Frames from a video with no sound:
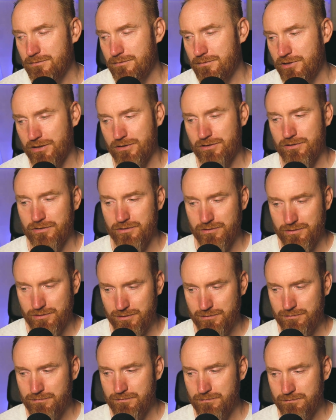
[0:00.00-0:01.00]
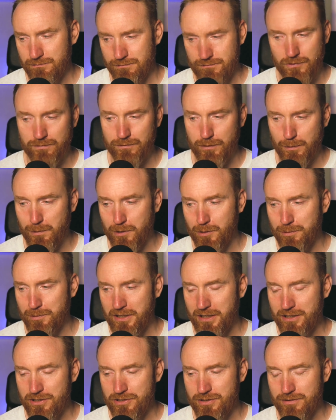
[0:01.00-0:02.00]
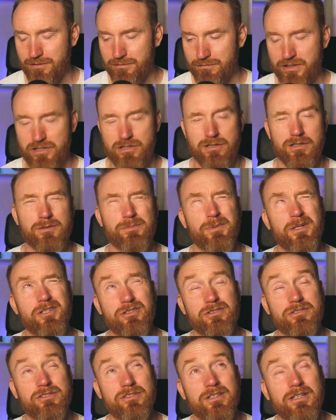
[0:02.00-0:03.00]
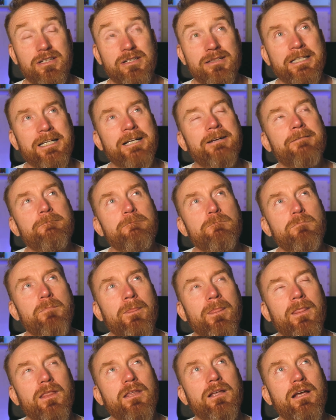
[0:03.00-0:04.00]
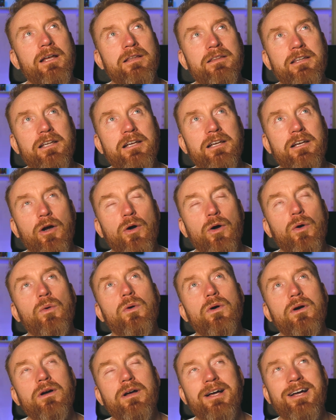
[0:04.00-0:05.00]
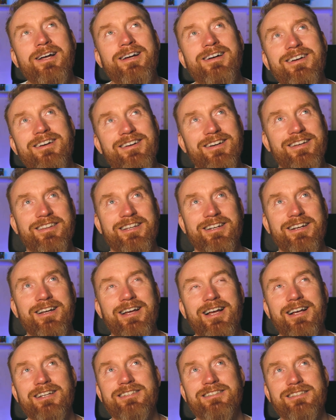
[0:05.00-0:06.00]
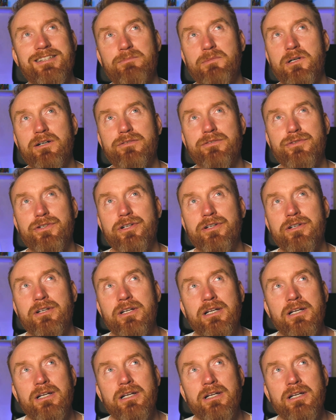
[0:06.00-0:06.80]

gestures and non-verbal communication and facial expressions. And then they go. And then I ask them after,